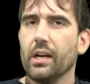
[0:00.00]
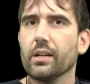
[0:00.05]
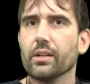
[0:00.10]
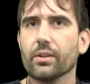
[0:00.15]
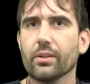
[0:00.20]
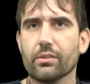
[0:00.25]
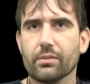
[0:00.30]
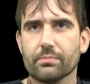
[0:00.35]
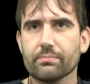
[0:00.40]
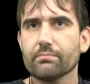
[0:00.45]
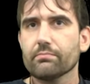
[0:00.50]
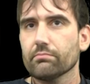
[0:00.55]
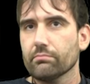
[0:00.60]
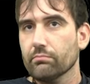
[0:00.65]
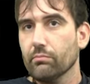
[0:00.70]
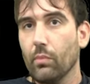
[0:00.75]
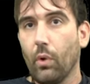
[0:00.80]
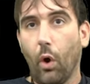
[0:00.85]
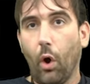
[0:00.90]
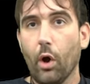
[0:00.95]
Her
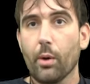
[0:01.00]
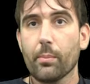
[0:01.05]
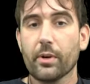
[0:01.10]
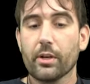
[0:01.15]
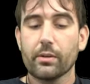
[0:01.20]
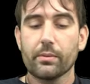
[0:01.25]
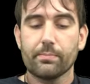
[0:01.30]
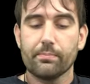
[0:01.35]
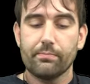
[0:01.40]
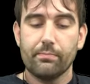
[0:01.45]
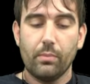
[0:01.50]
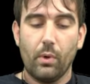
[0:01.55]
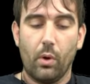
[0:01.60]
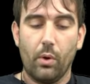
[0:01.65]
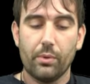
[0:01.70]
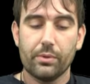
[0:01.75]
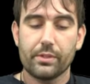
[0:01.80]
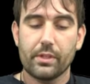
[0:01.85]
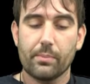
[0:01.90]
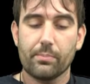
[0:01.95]
armor
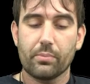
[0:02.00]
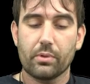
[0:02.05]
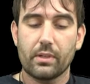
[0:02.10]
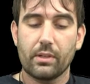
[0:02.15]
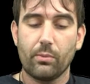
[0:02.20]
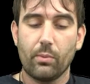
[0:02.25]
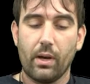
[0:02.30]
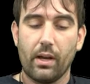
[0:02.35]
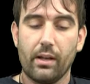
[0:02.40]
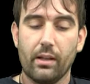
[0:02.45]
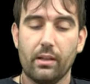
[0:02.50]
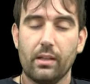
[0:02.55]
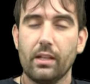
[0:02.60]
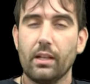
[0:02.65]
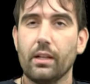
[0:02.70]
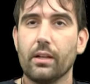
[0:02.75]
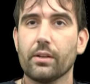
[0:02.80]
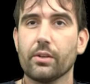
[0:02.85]
holds up pretty well.